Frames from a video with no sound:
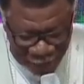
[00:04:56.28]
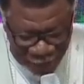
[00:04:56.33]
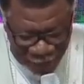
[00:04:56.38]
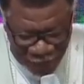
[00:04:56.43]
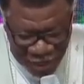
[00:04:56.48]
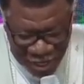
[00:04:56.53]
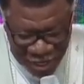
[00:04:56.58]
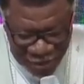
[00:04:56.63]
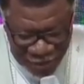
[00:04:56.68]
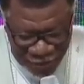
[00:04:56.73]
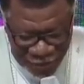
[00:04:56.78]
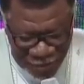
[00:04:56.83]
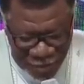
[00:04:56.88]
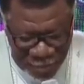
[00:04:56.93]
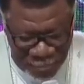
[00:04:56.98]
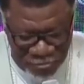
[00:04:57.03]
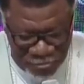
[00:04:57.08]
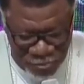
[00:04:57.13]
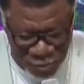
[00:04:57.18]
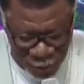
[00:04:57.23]
By
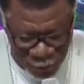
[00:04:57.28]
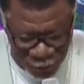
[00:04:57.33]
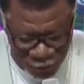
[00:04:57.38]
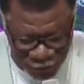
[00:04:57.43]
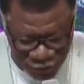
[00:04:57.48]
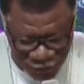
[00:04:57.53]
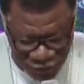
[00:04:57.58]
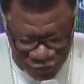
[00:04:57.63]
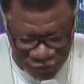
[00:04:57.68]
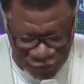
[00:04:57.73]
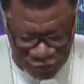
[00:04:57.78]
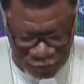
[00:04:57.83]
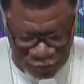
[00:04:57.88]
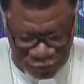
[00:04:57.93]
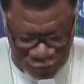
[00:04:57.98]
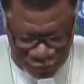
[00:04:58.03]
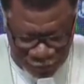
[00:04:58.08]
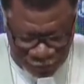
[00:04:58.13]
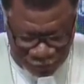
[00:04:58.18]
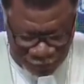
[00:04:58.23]
faith,
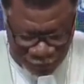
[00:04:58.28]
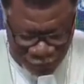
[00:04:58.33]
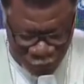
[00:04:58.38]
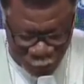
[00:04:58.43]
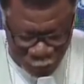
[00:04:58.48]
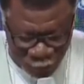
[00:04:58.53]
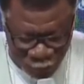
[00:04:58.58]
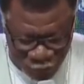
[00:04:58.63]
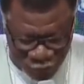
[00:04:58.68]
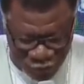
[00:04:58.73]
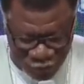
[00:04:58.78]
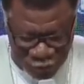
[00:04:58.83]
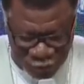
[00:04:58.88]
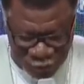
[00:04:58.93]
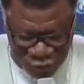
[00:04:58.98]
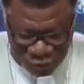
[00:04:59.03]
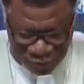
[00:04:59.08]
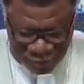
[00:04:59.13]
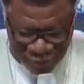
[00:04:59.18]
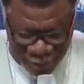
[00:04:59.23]
Moses
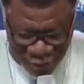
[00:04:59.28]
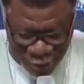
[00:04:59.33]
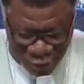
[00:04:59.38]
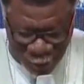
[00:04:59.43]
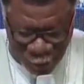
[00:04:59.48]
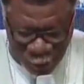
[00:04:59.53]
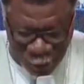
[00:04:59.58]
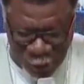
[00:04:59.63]
refused to be